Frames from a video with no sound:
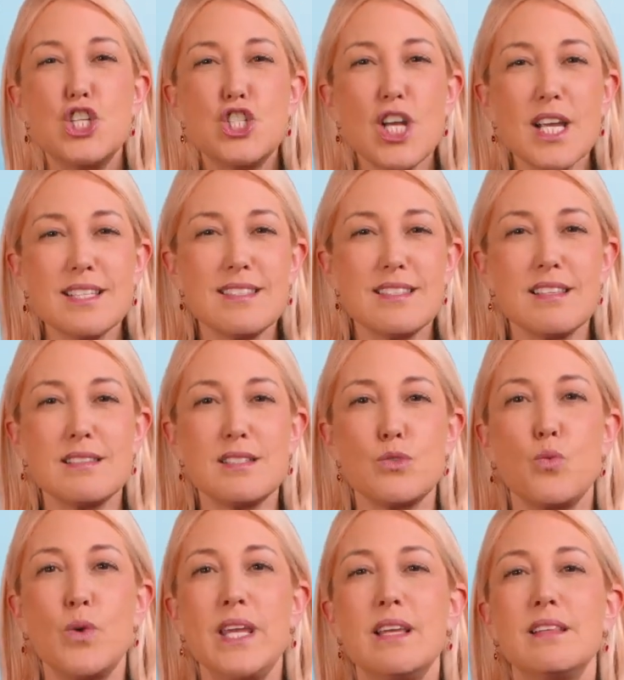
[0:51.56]
Just this
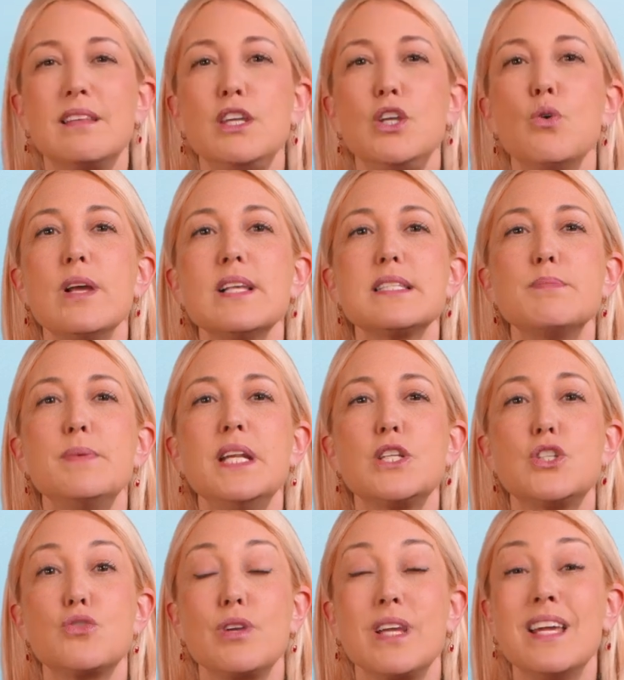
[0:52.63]
week, the US
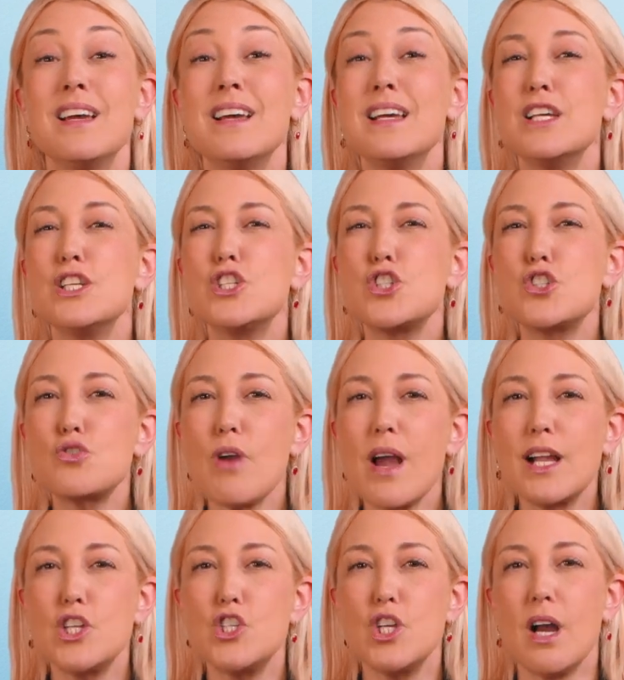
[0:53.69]
military
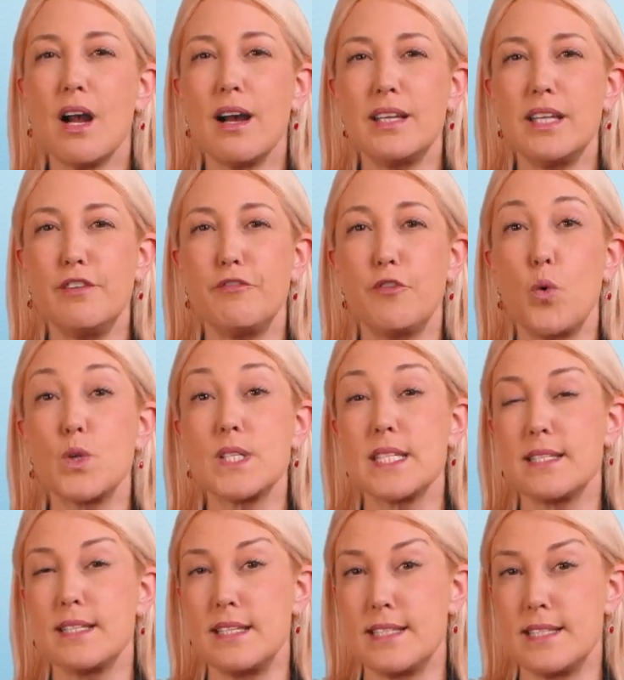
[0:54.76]
struck jihadi
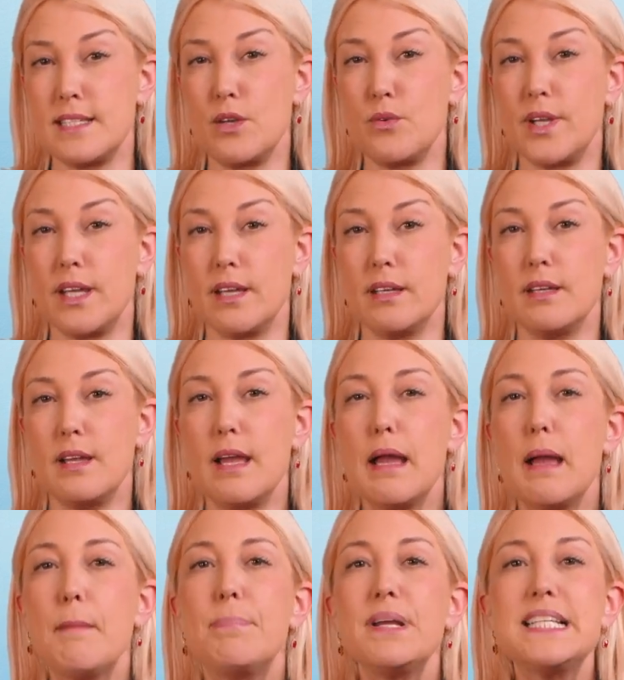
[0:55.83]
forces in Syria,
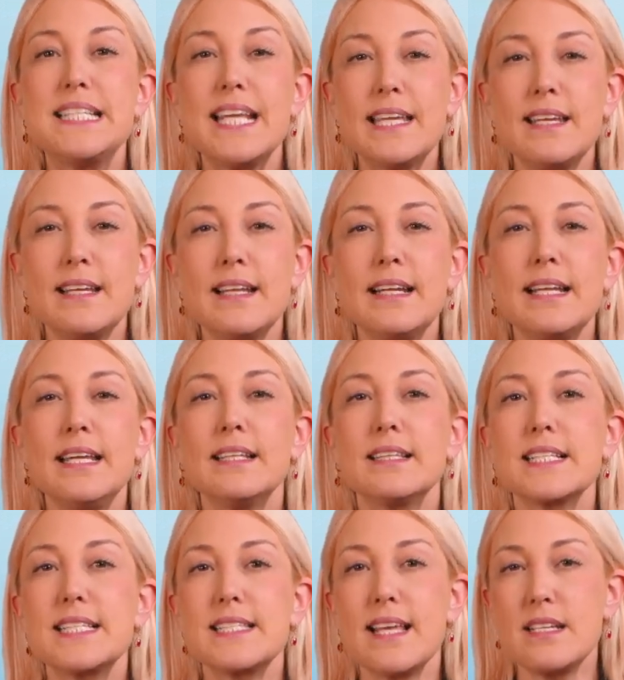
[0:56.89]
particularly in
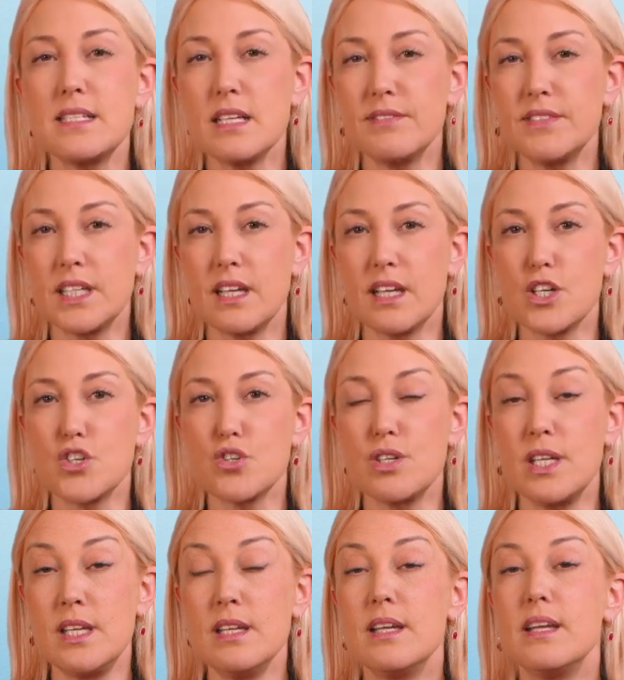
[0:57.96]
the center of the
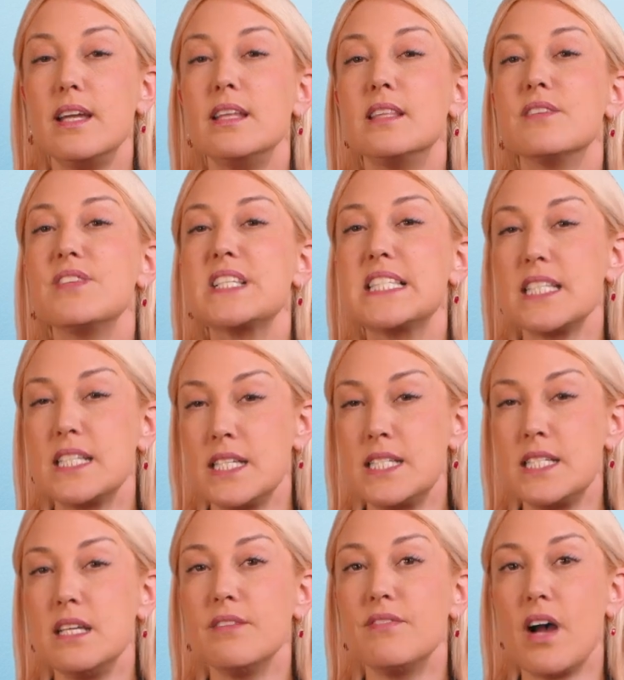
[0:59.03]
country, in the
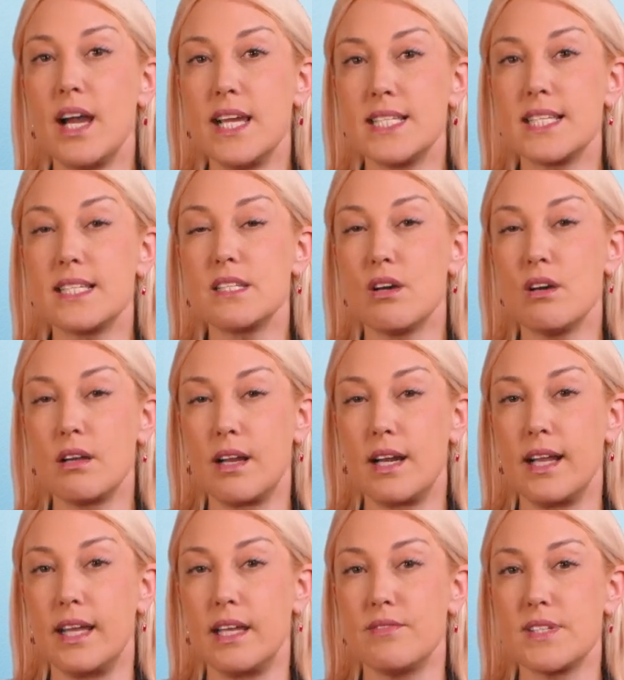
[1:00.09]
vicinity of ISIS
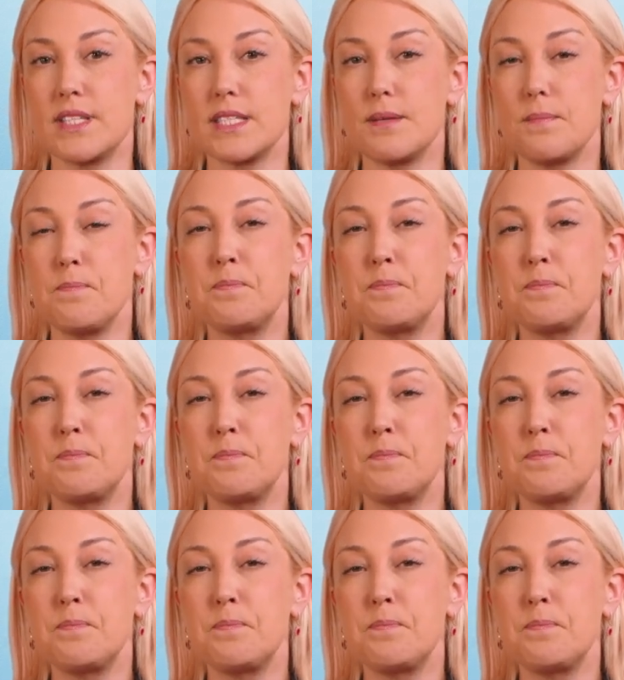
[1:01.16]
enclaves.